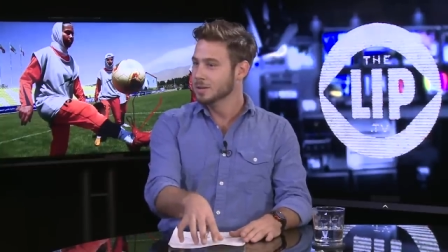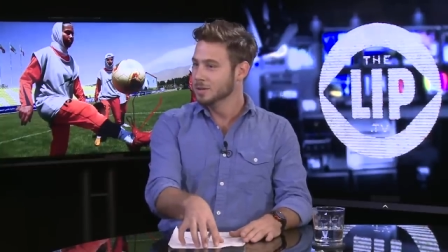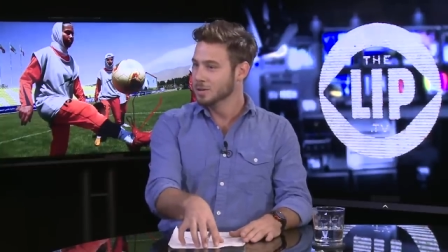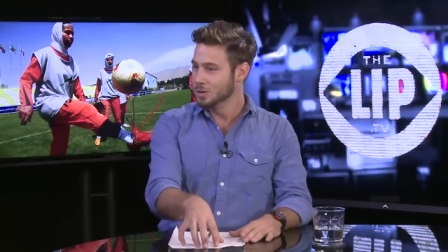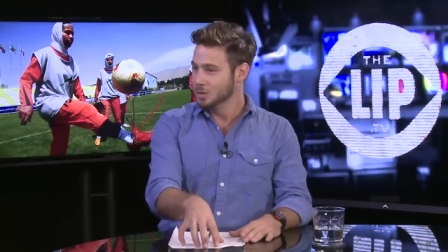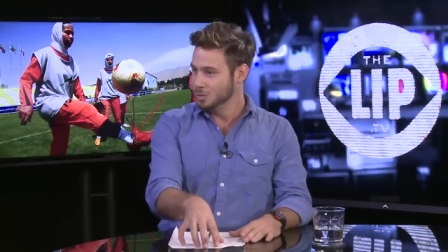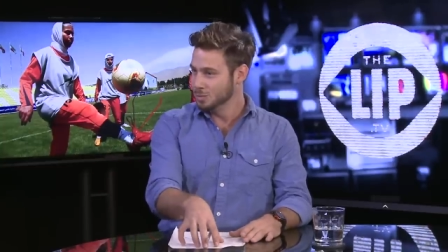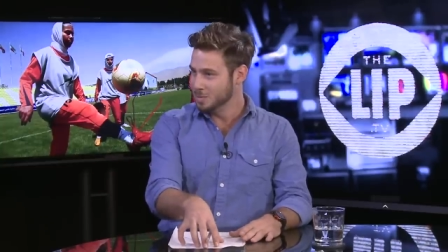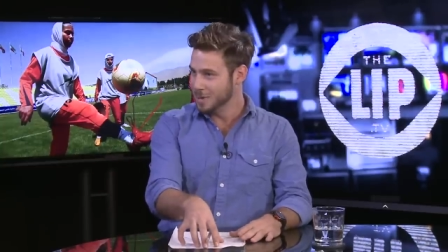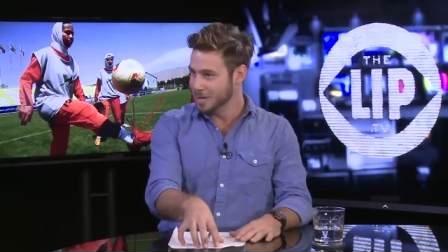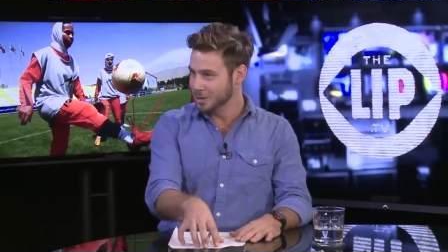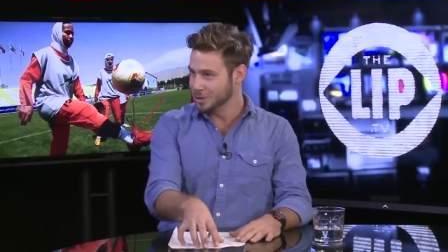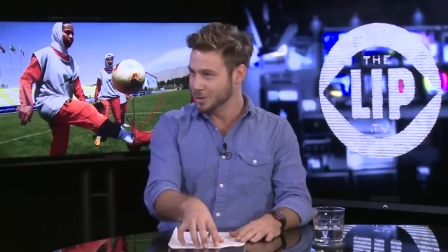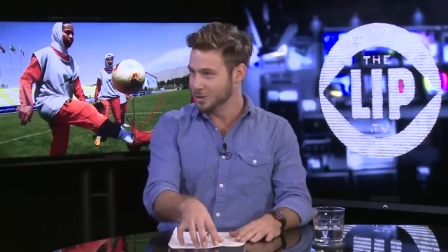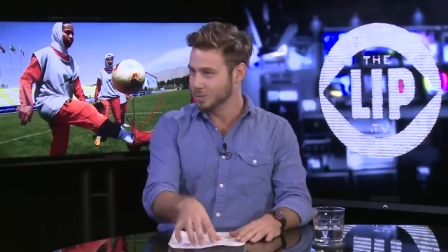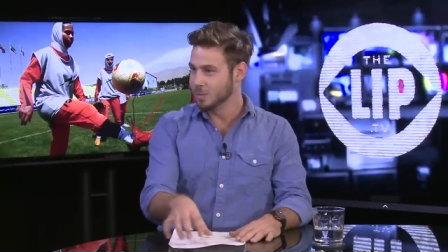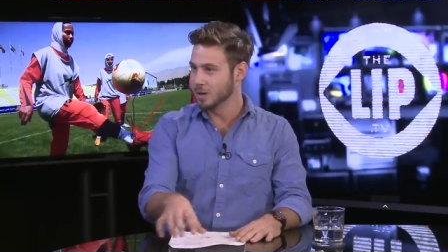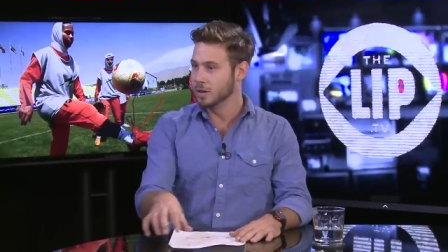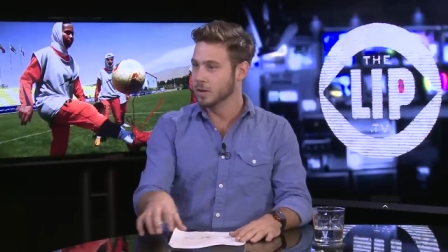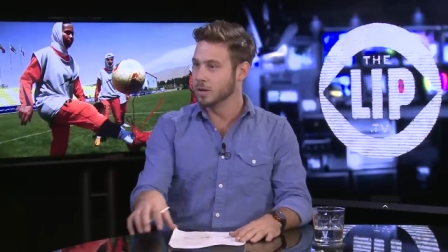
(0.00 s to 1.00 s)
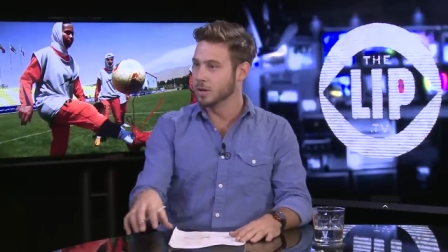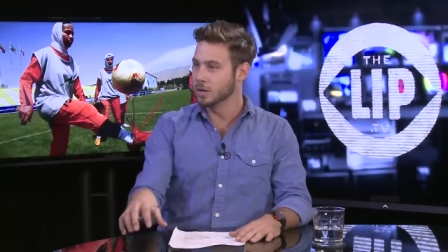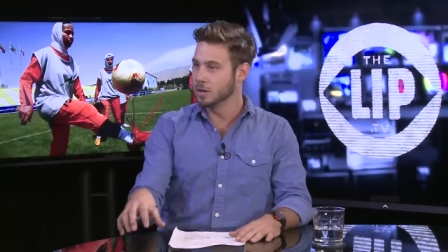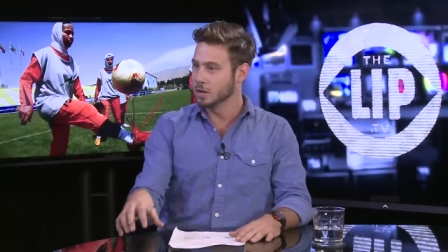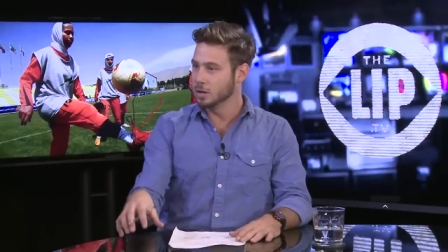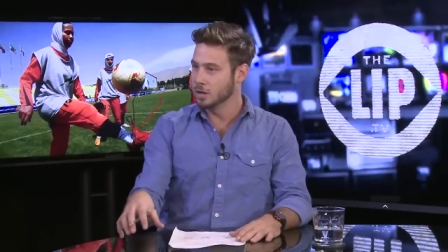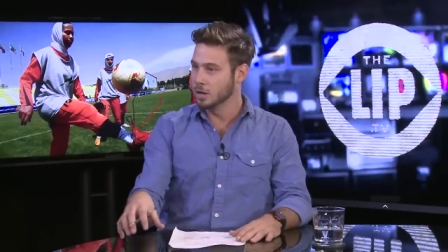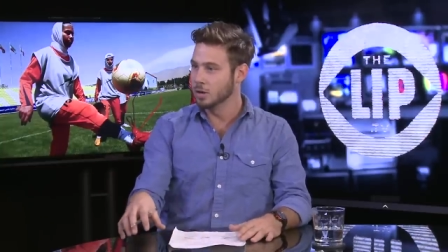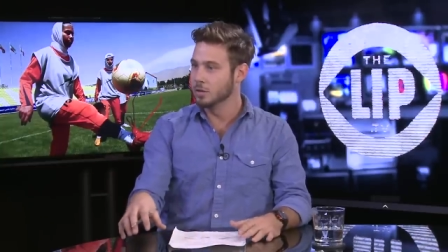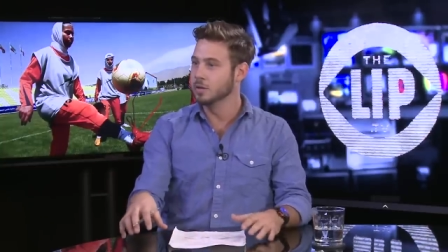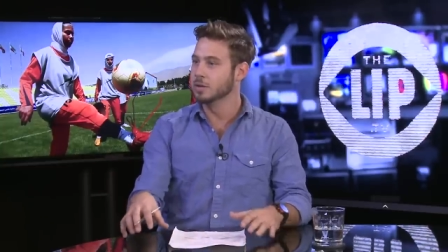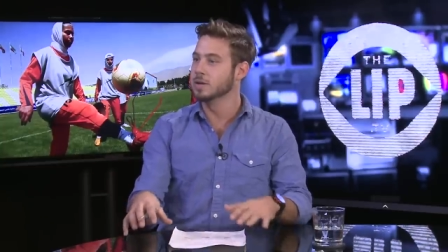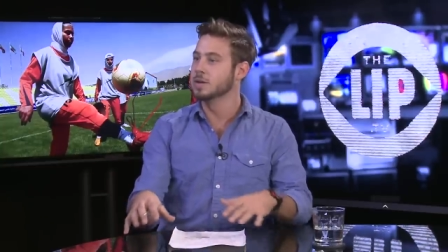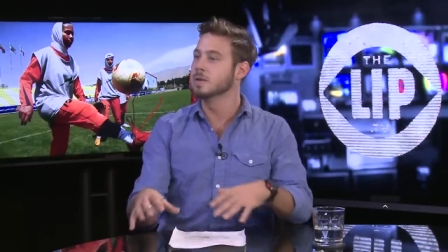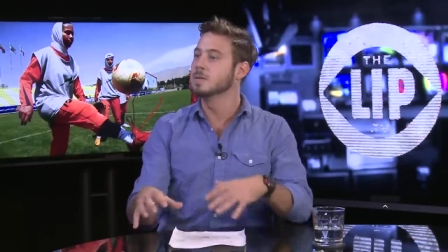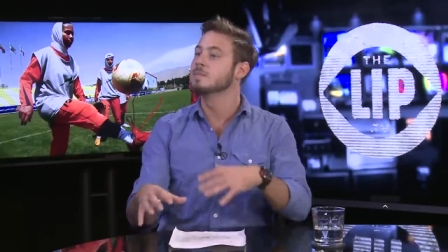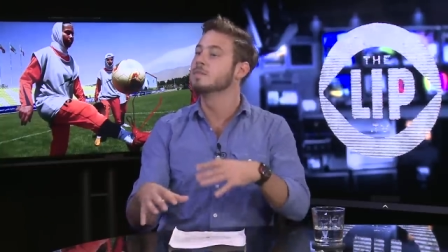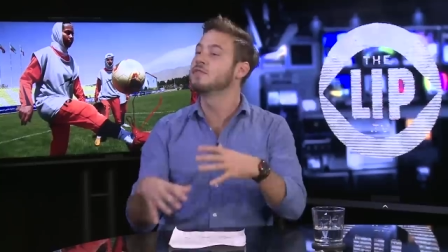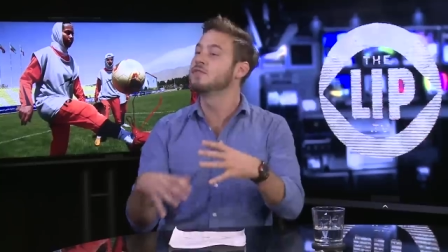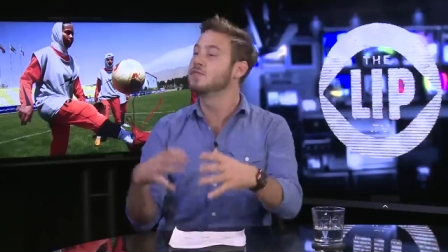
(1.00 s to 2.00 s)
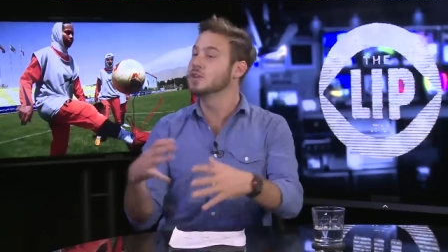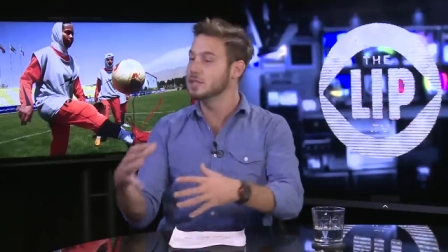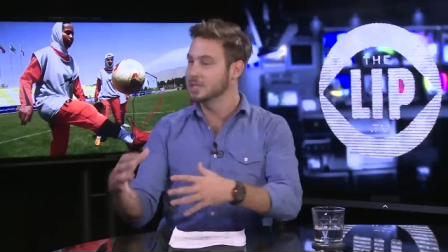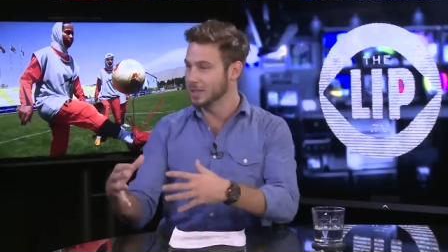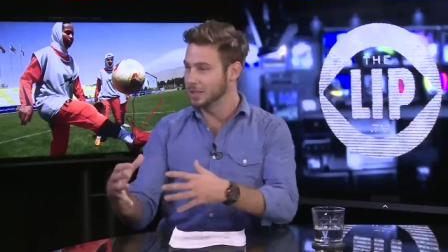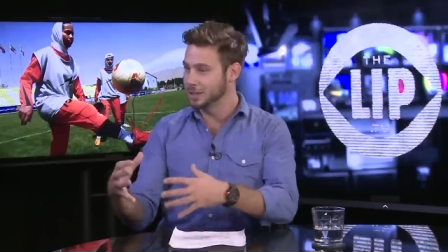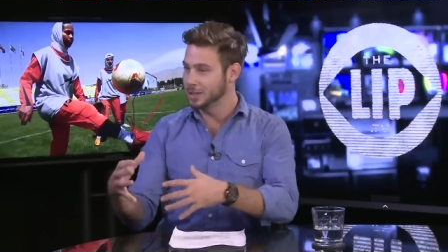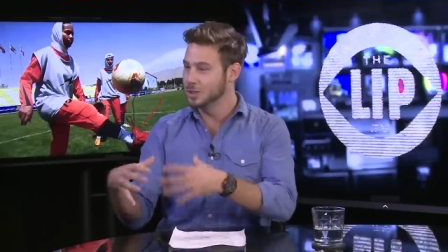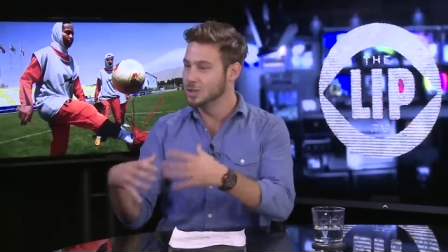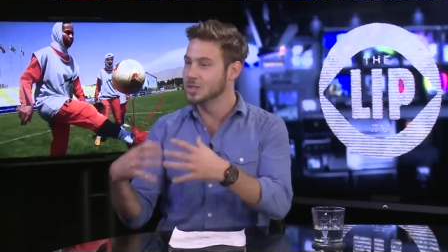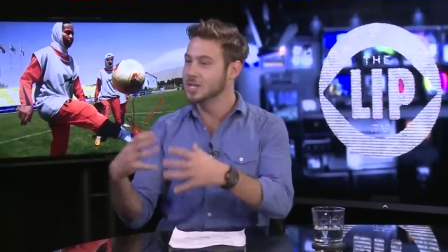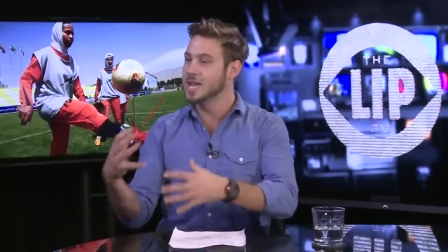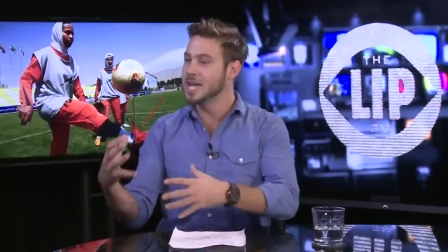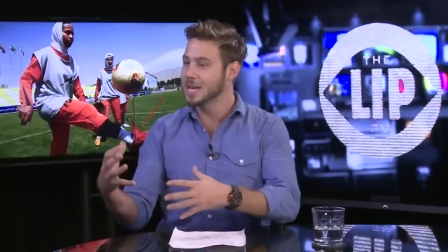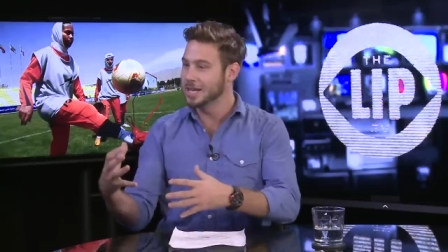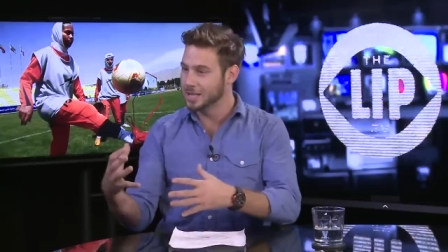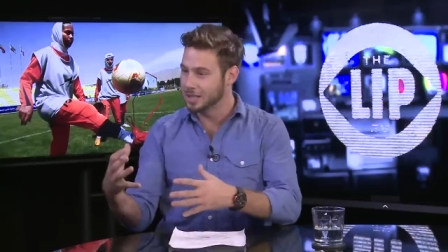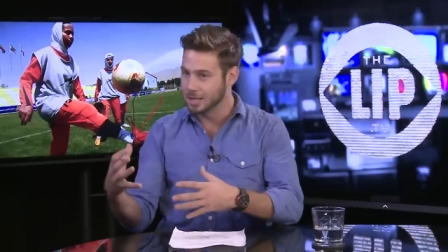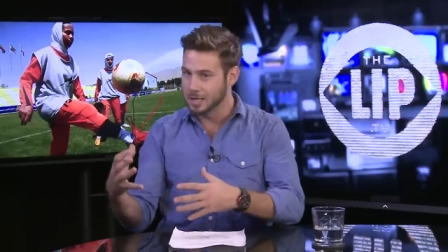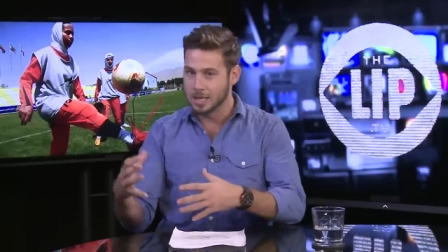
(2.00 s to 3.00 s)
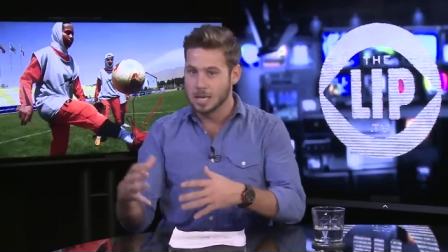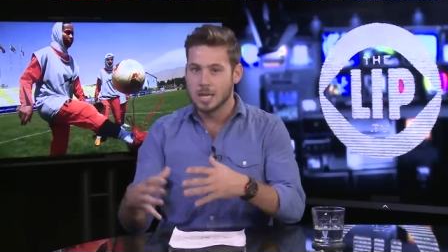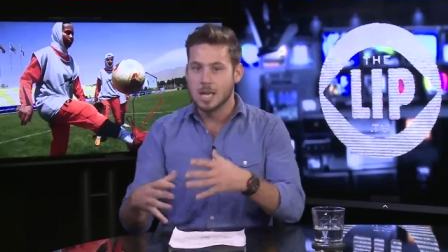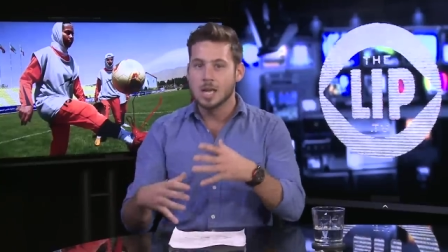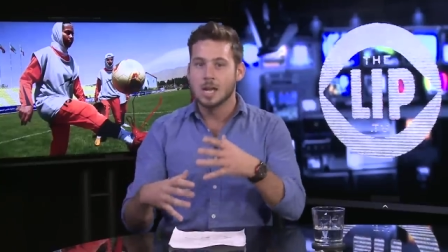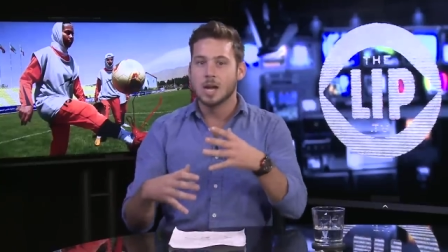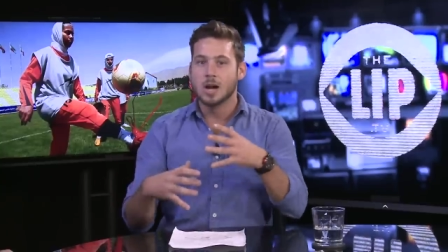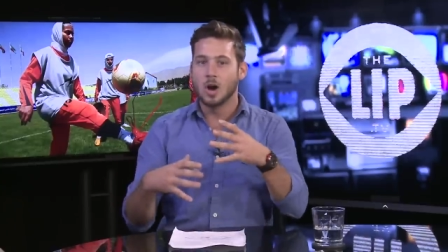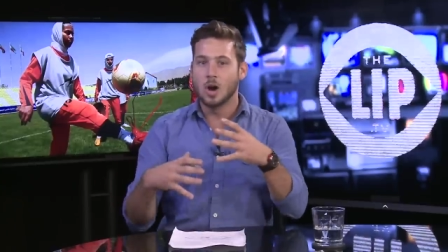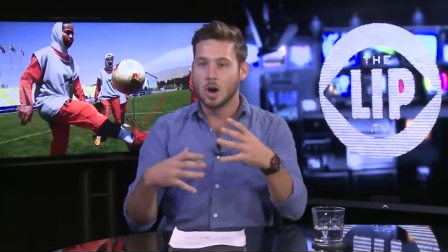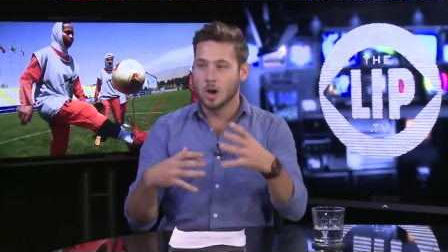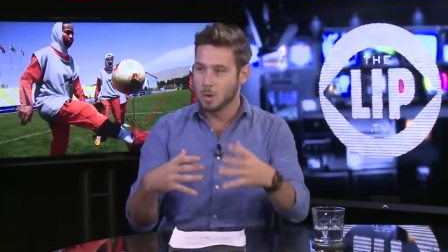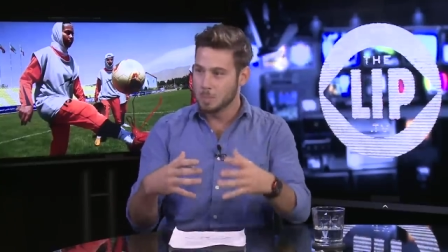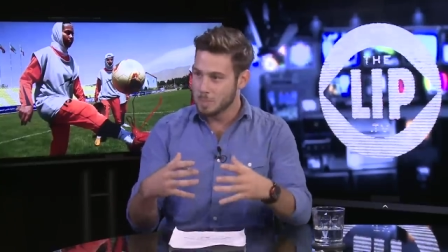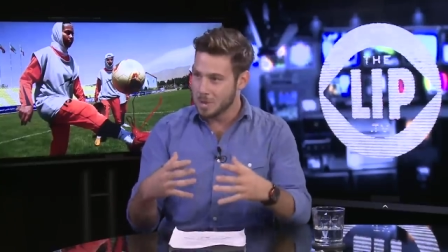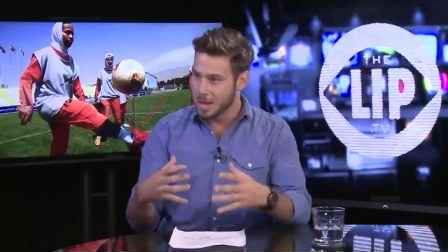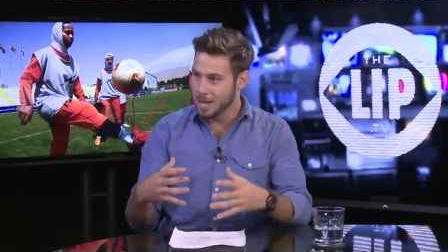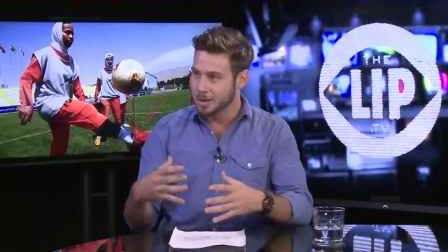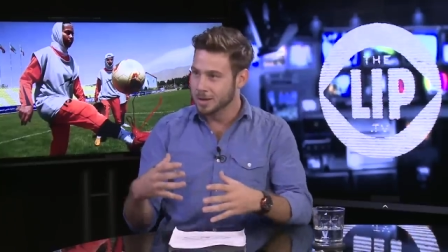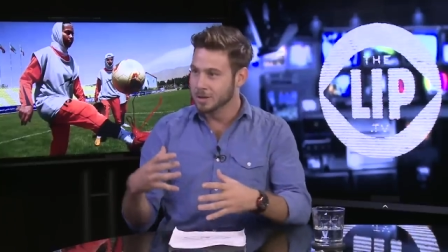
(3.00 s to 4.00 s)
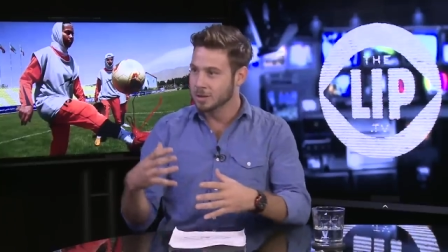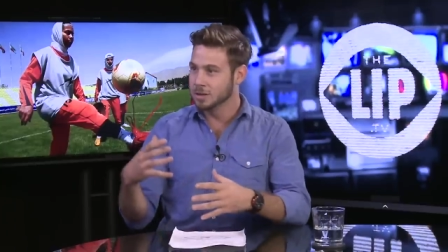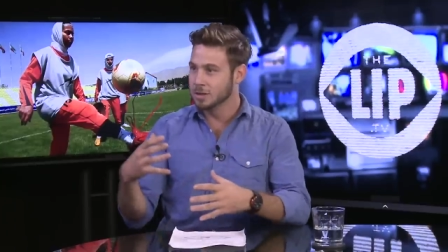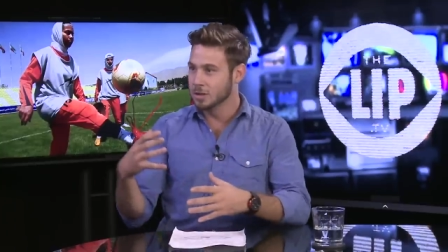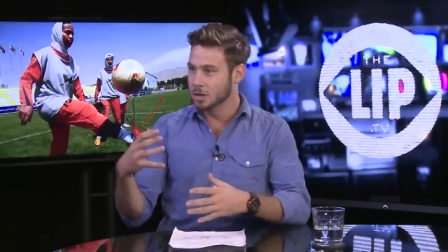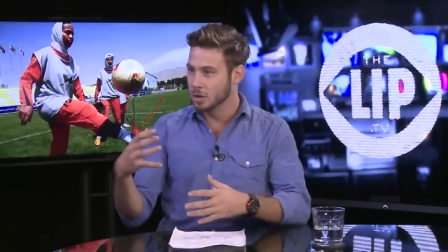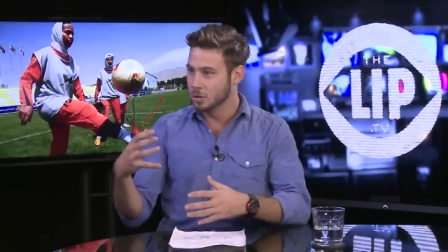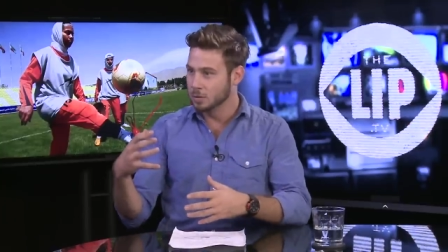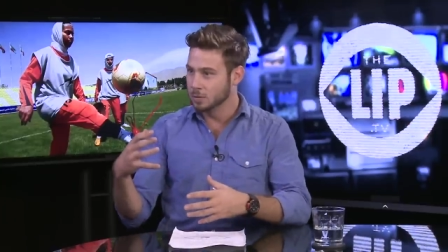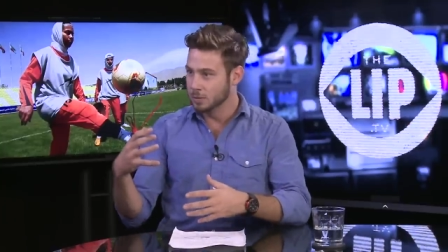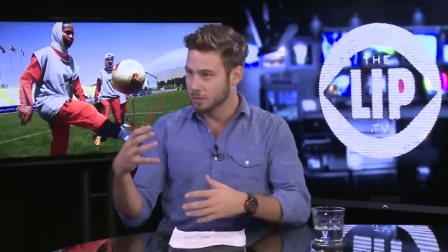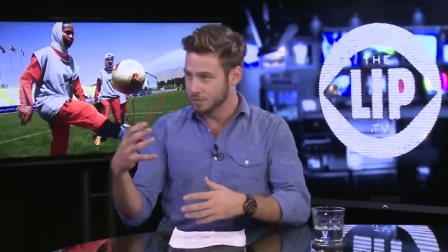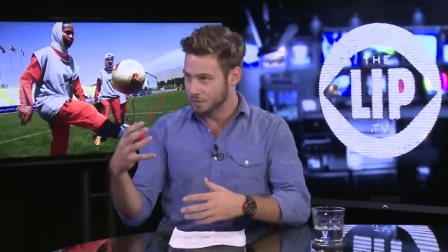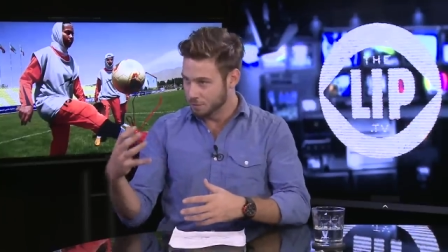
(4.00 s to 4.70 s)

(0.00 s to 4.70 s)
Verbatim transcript: you mentioned whether, you know, physically, genetically, are men, you know,